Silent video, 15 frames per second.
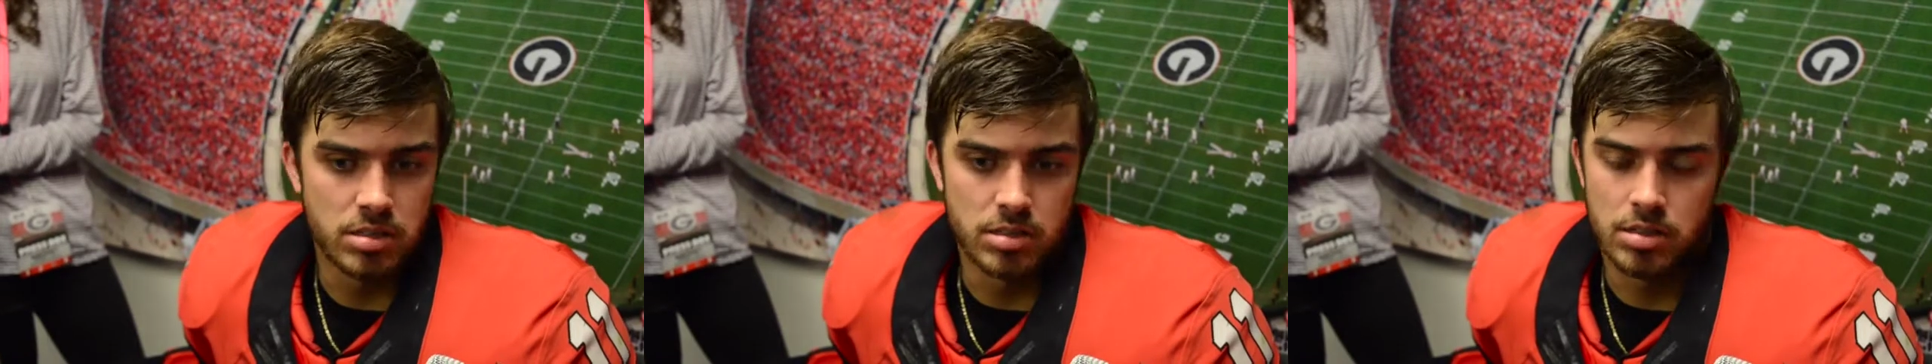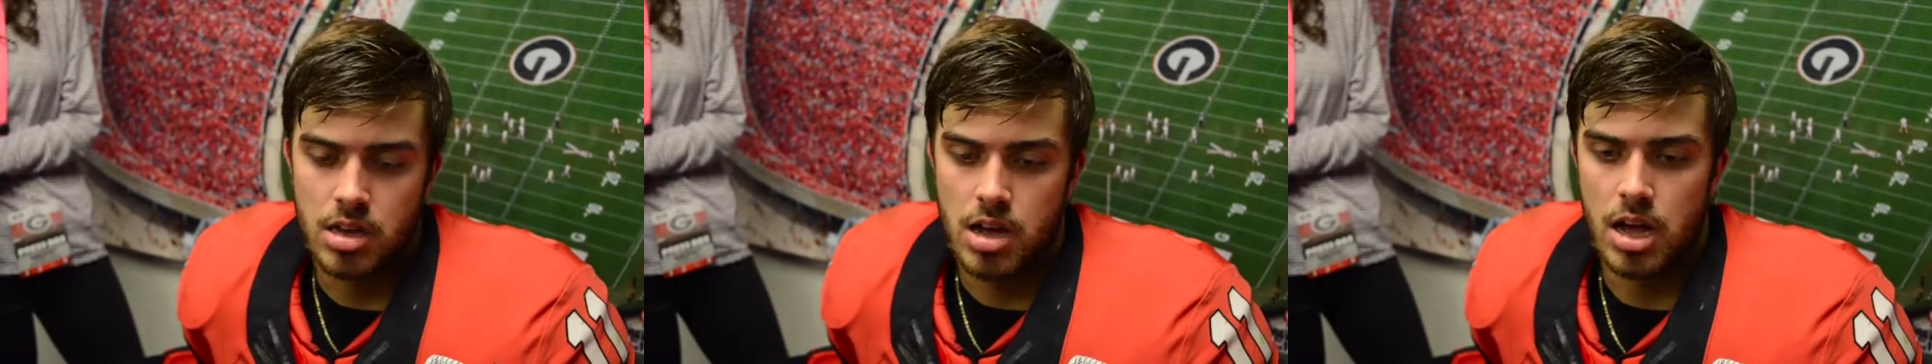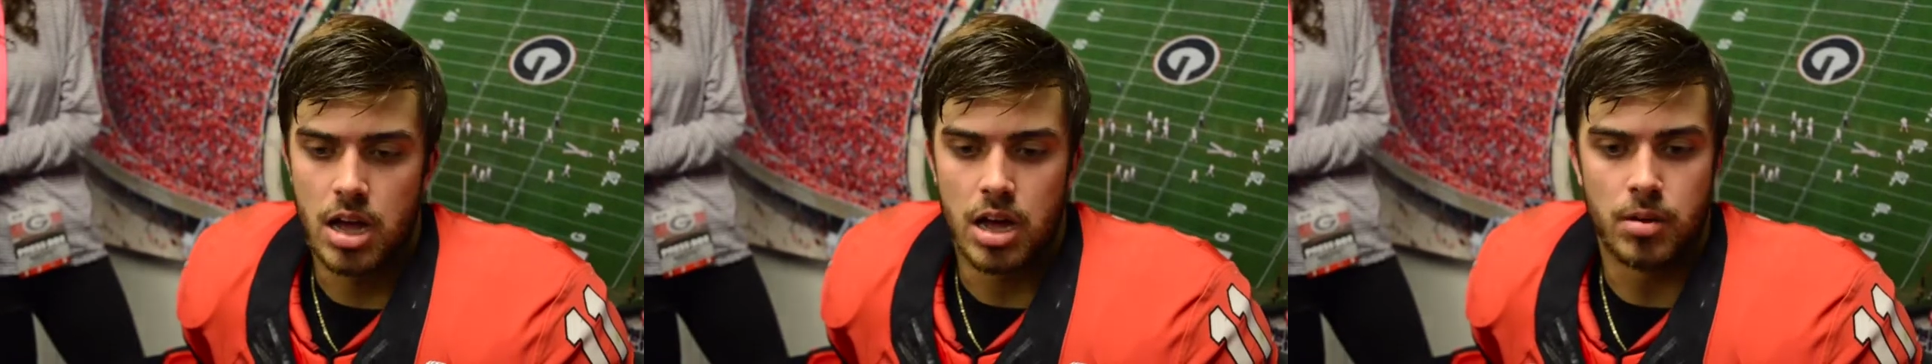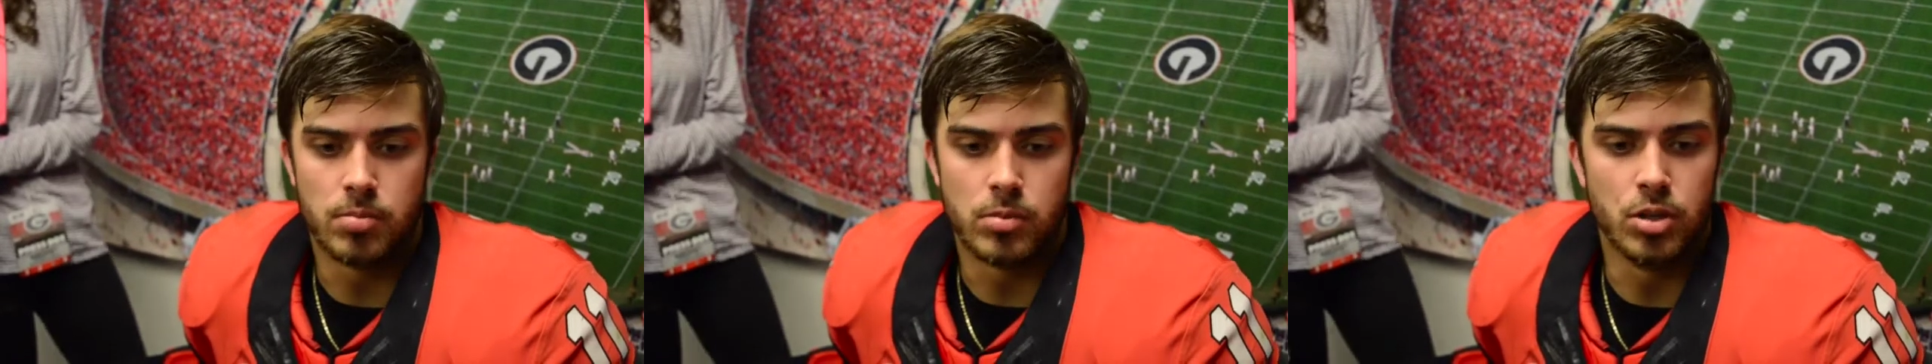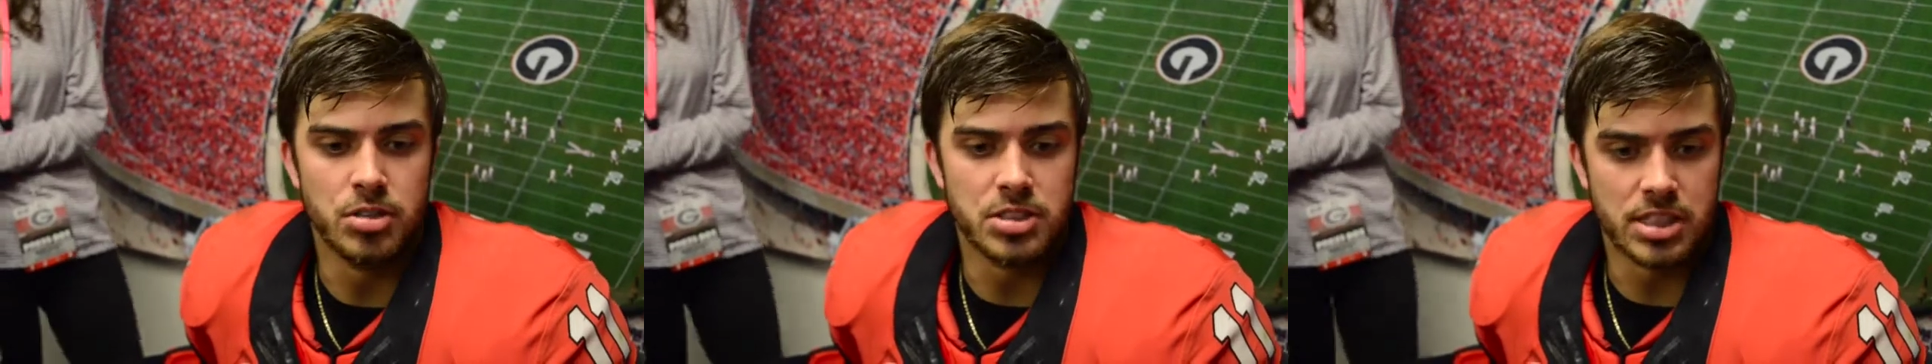
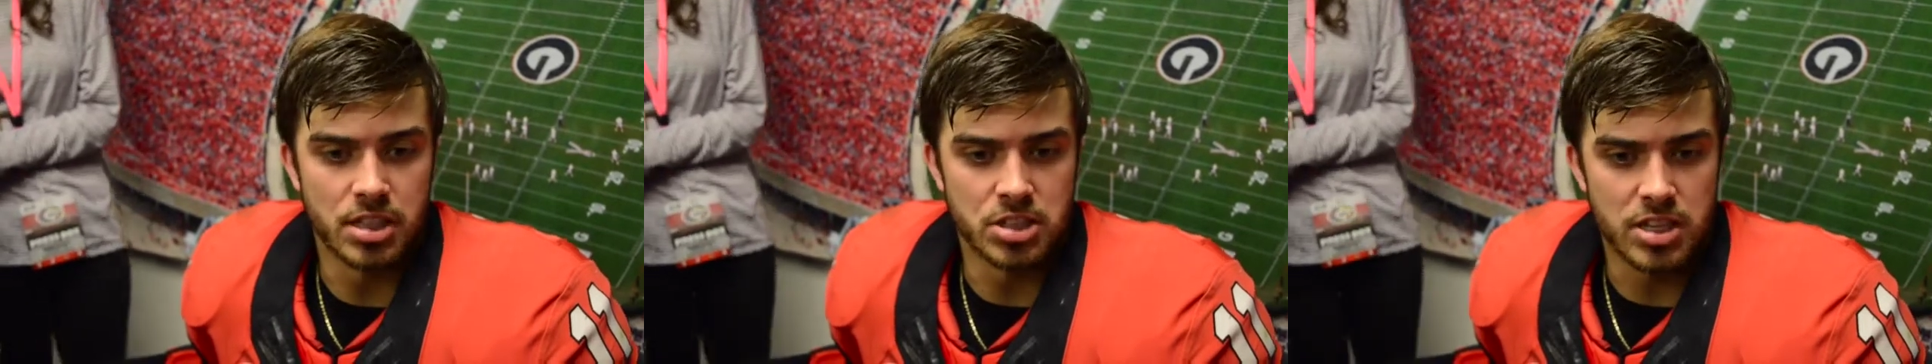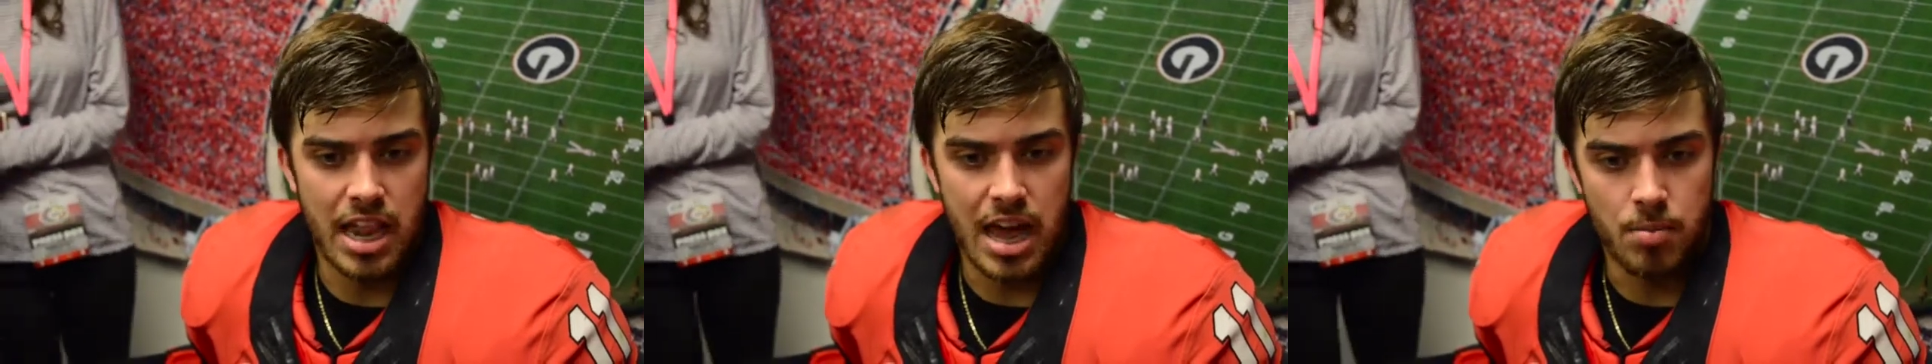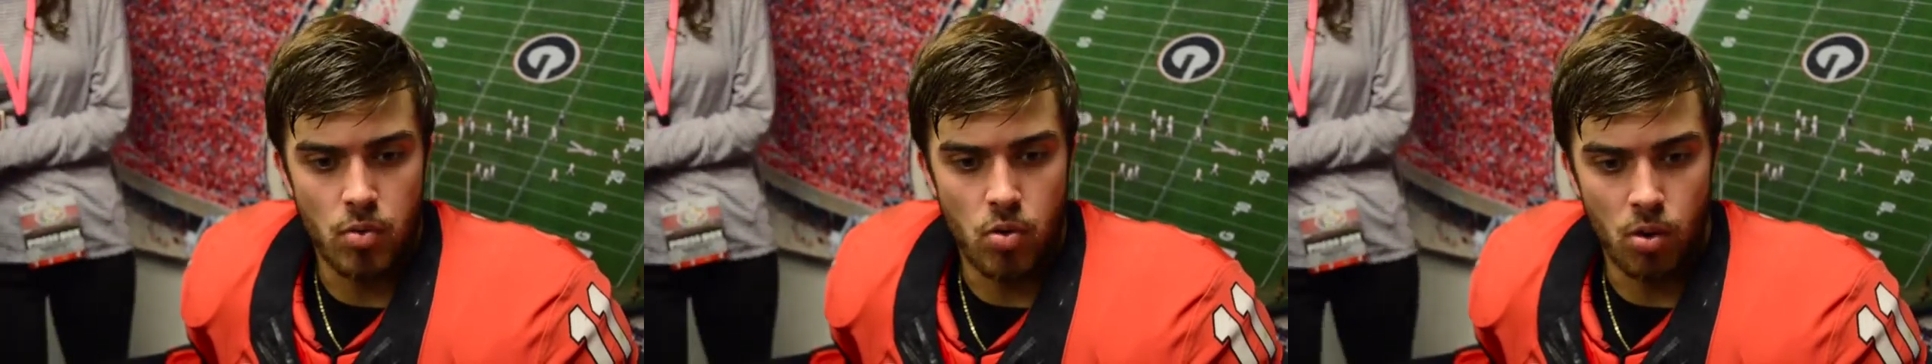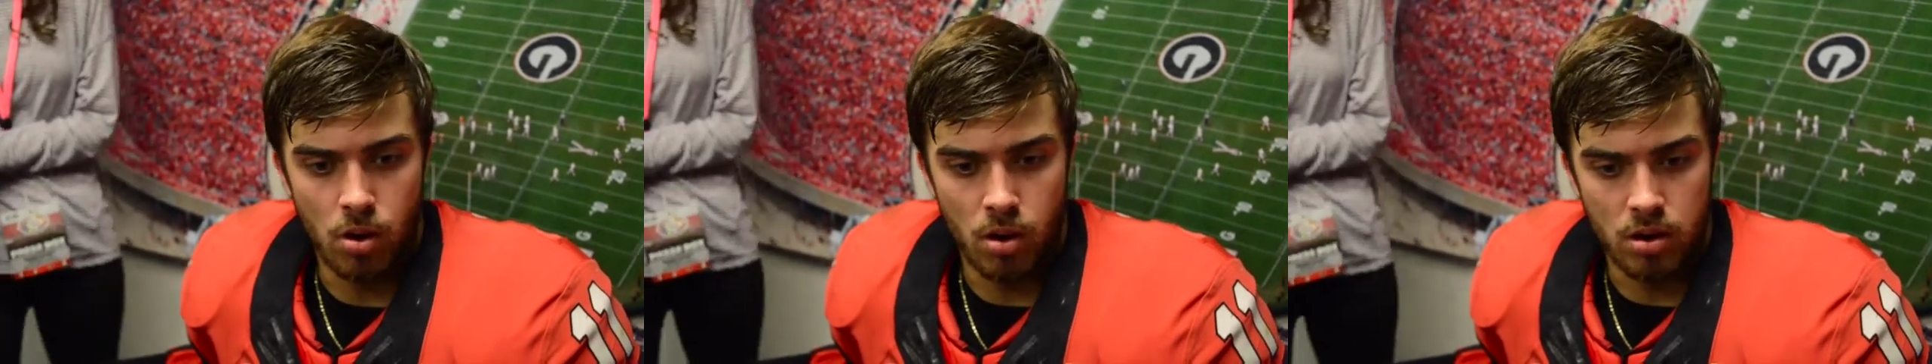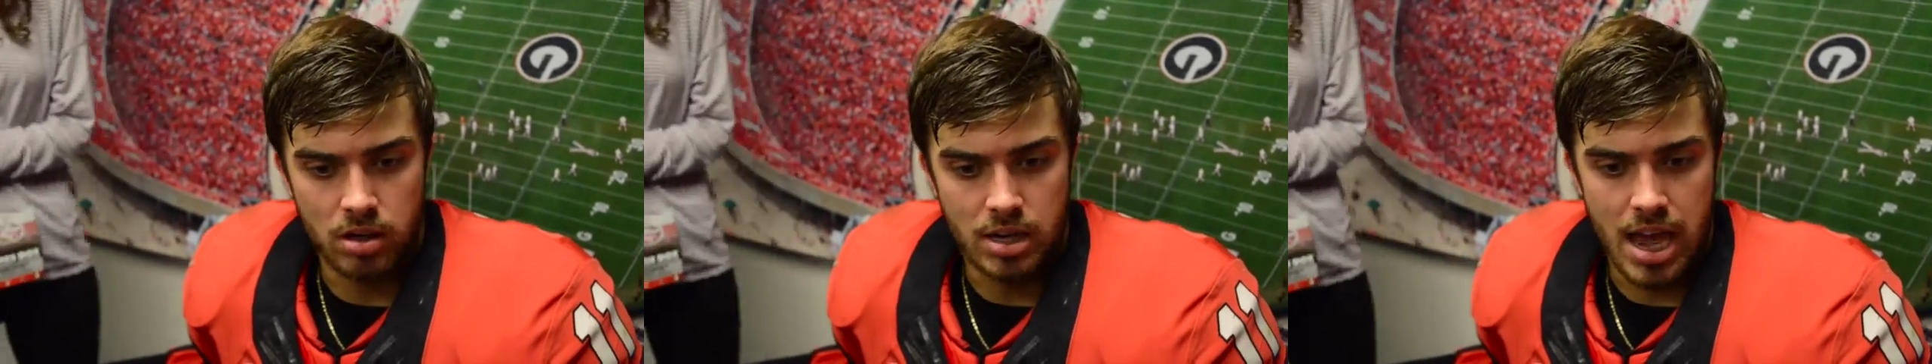Um, losing, there's a lot
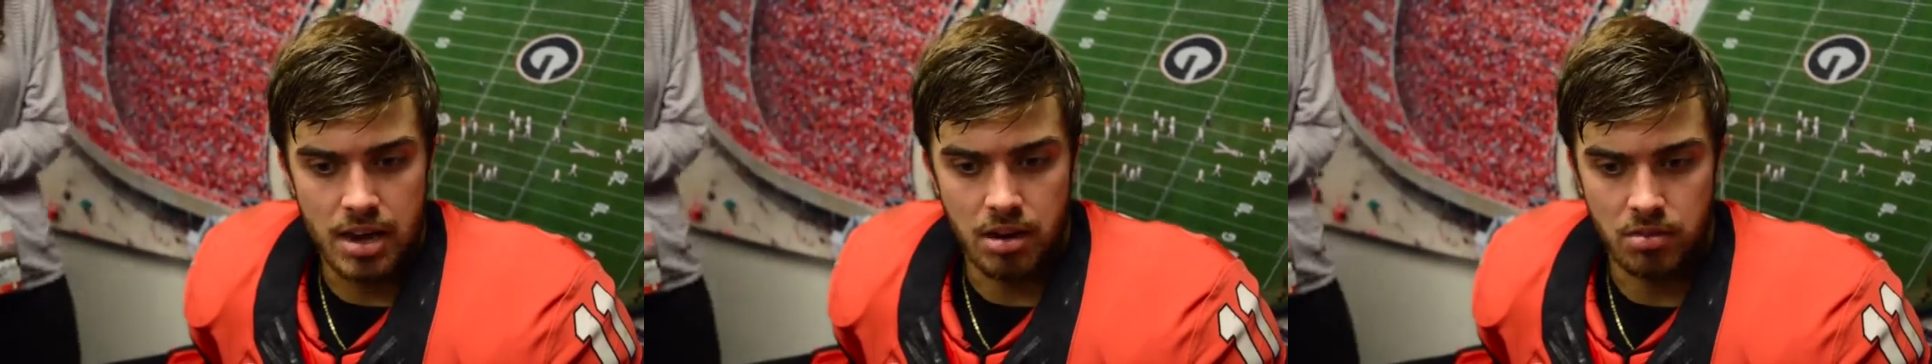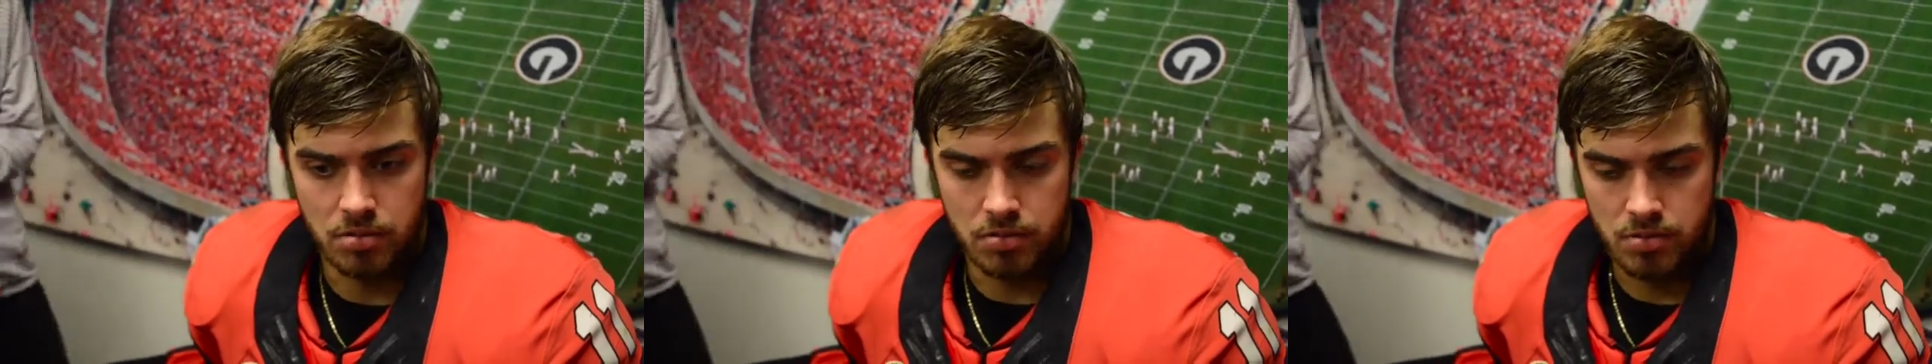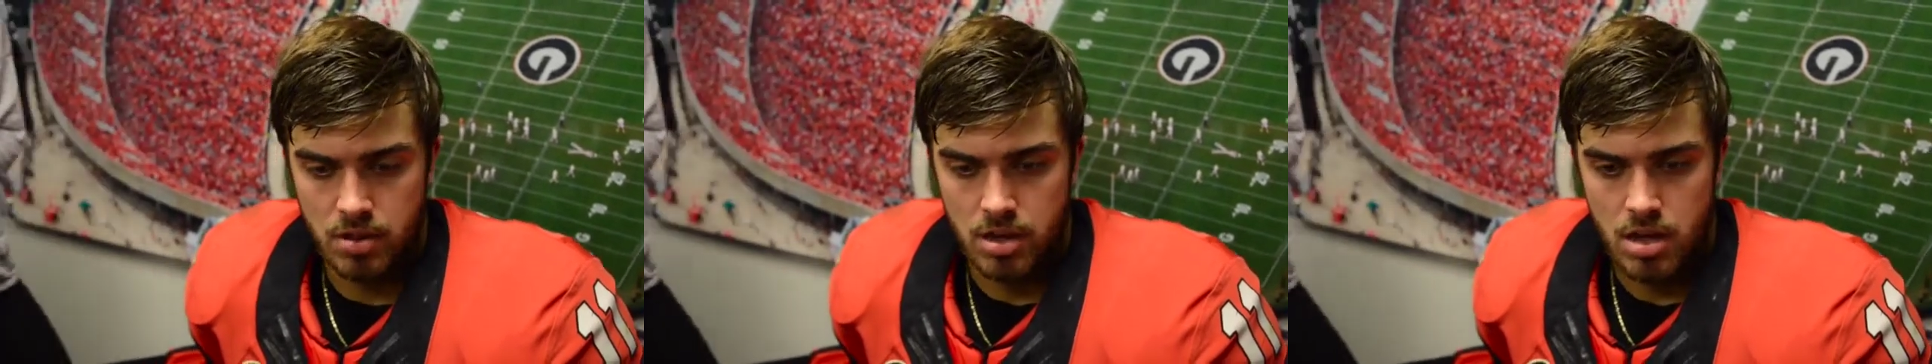more kind of